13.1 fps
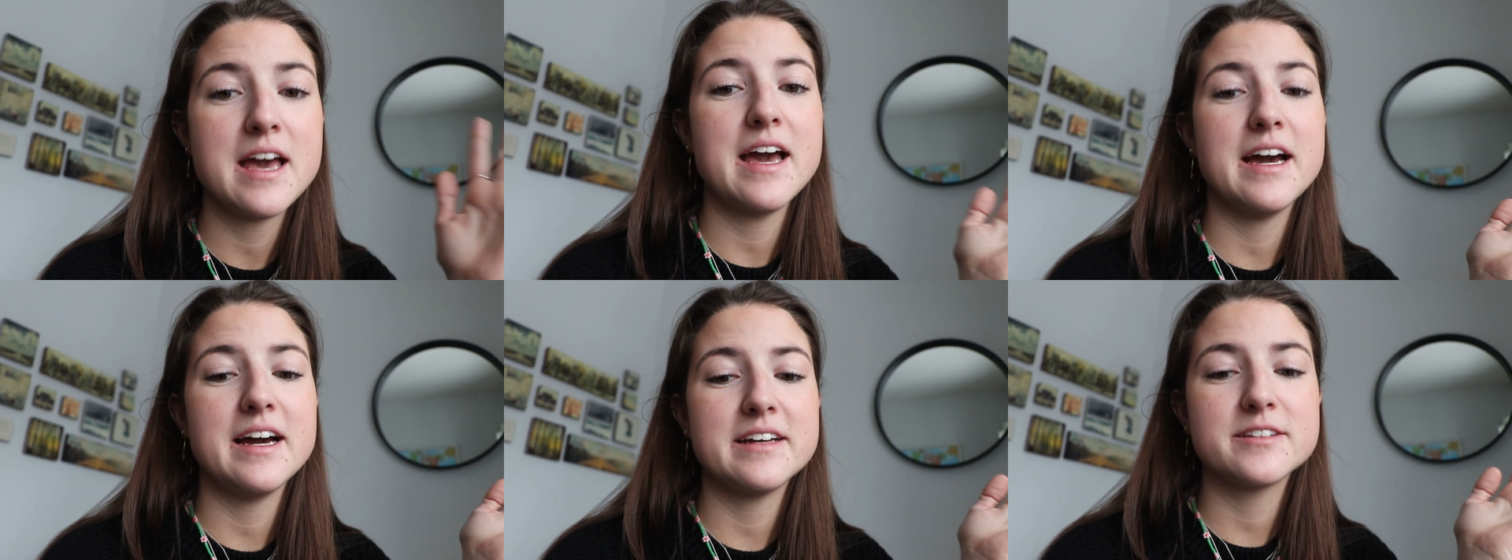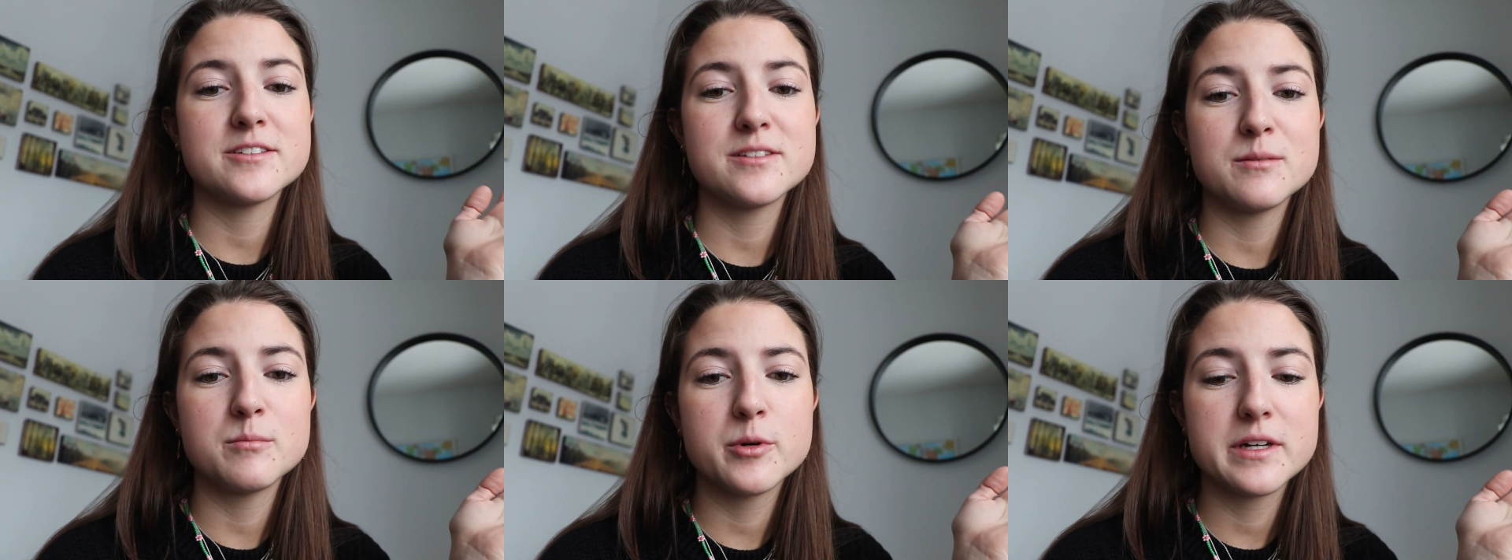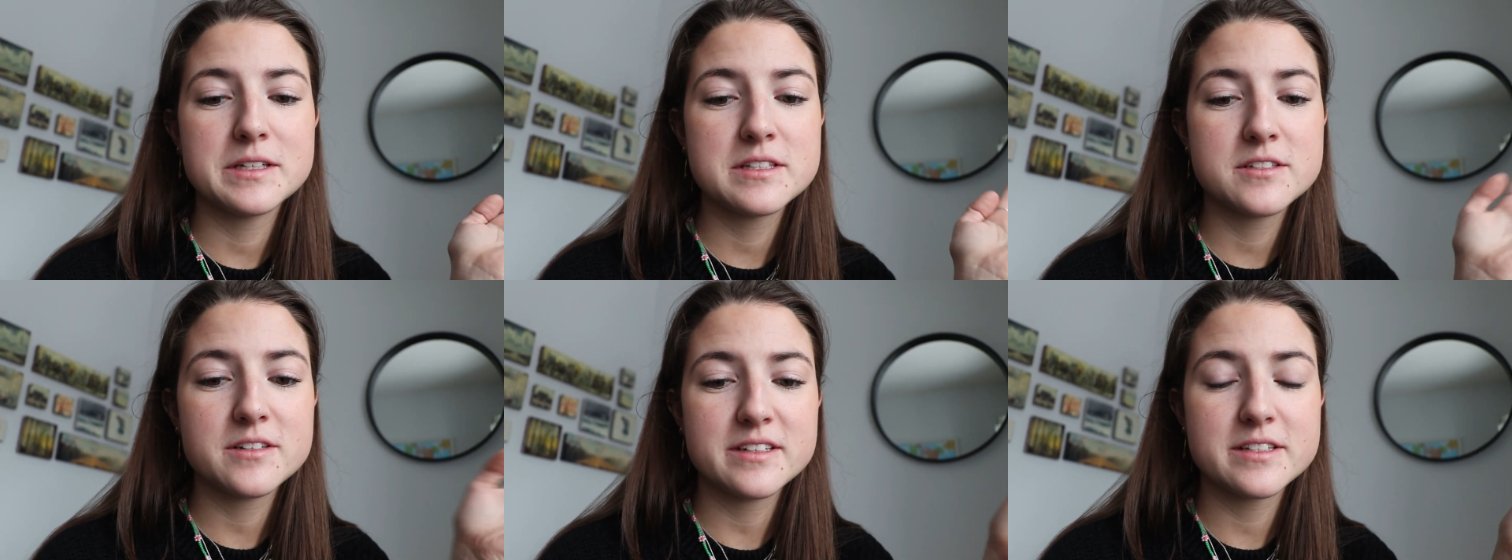and there's no point in
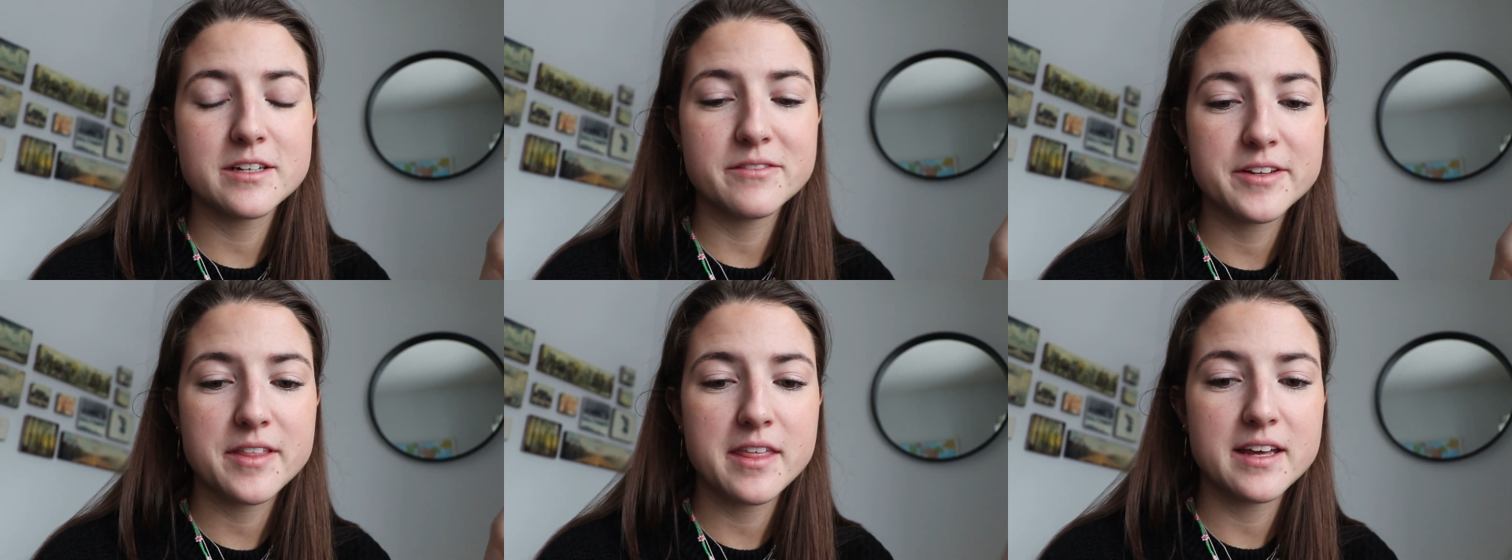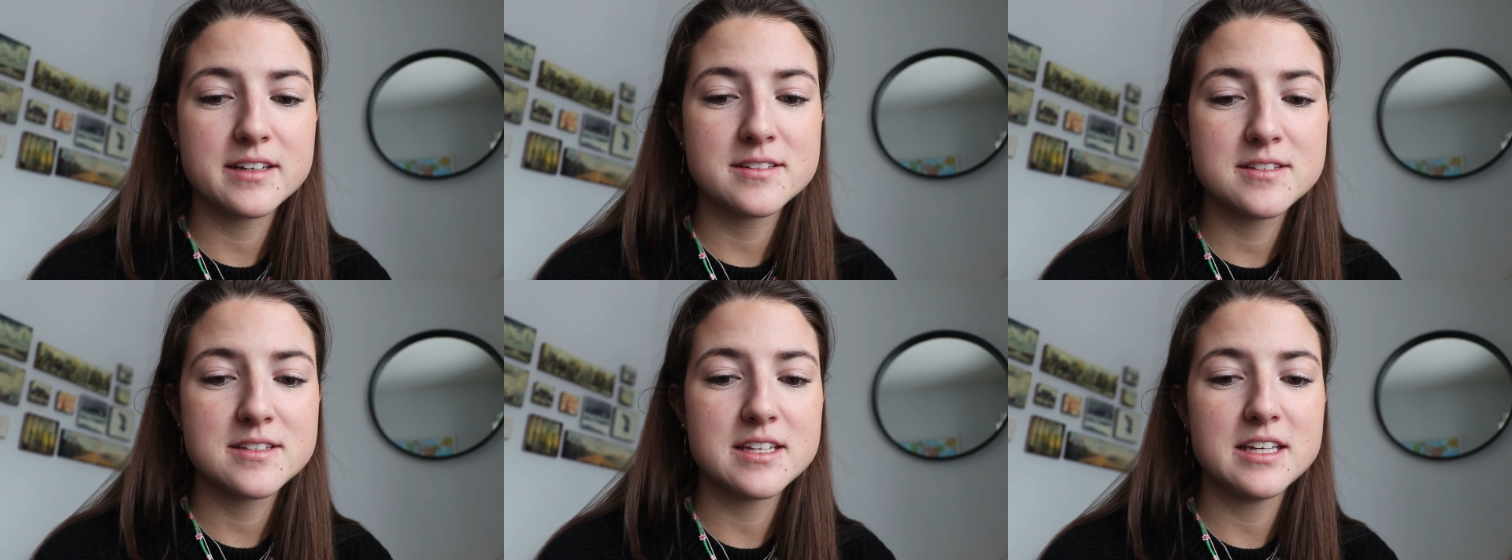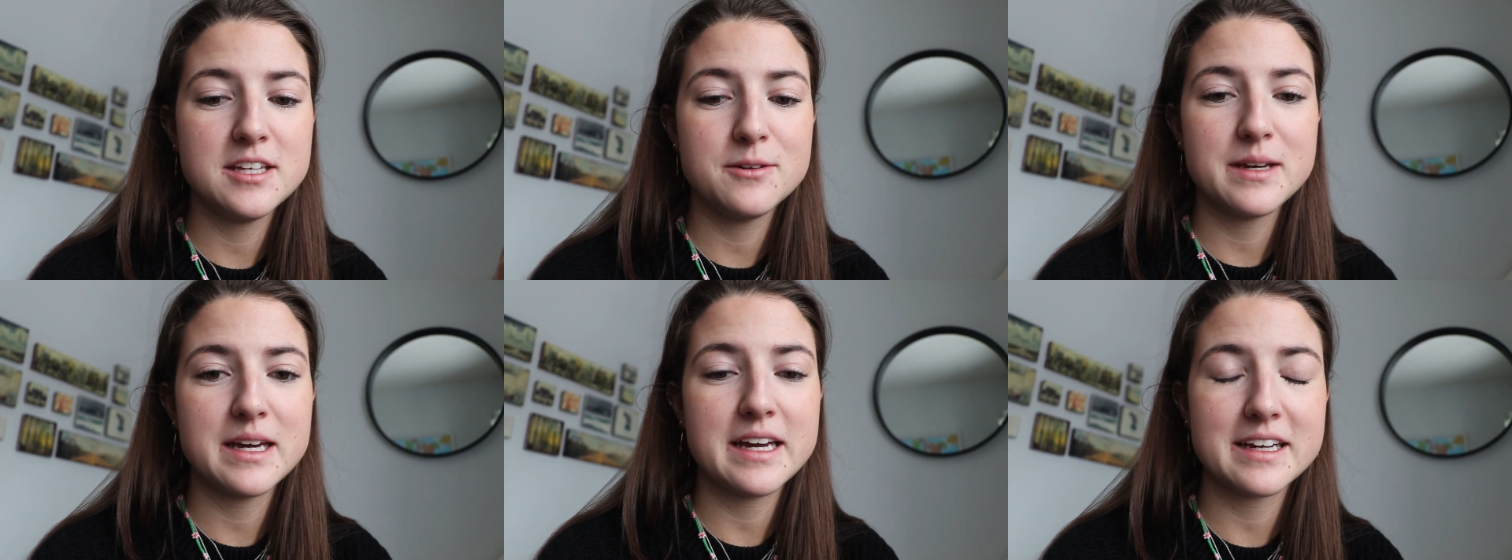stressing over things that you
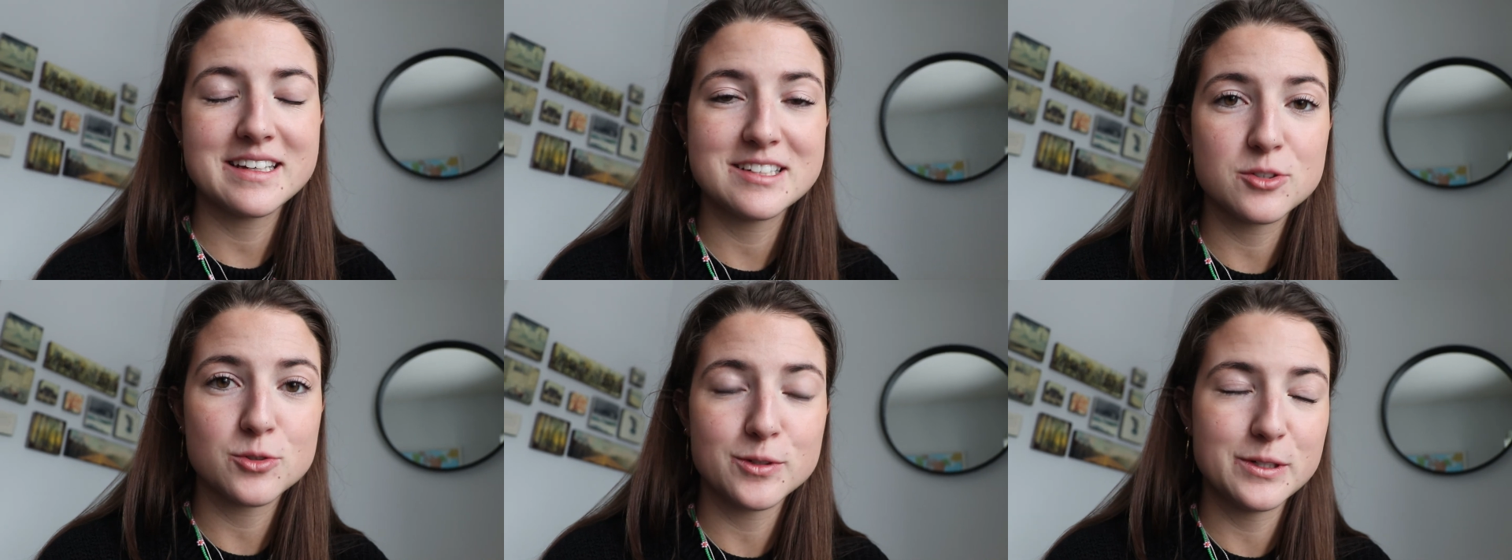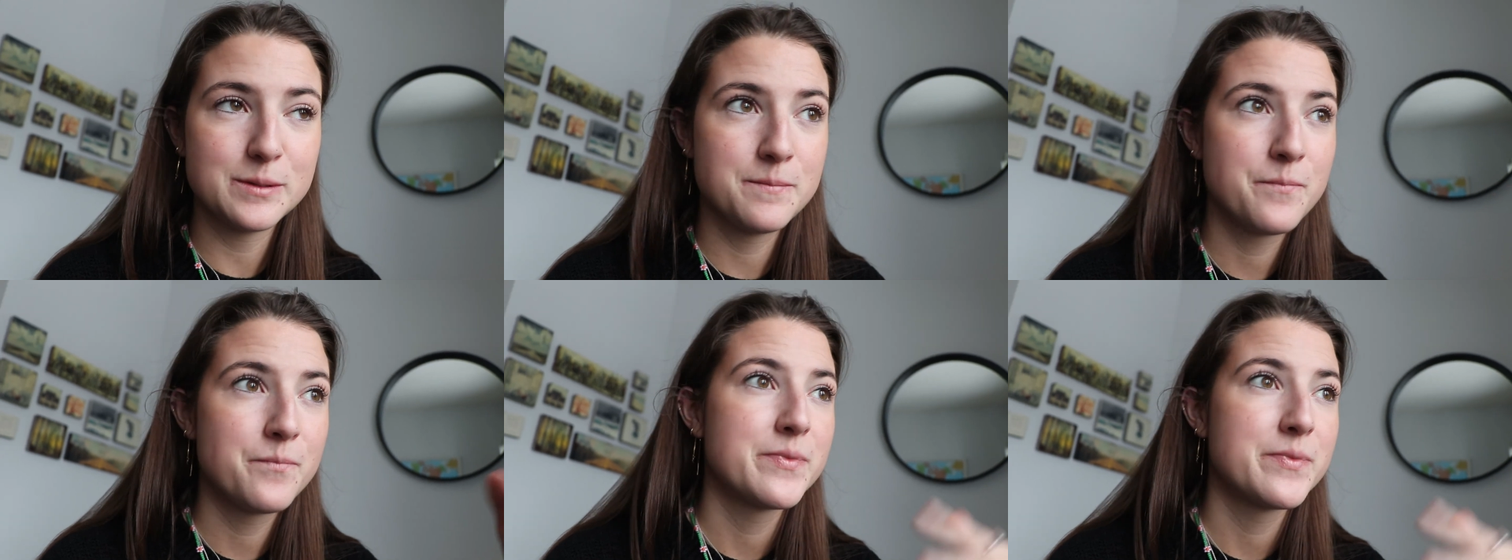can't control.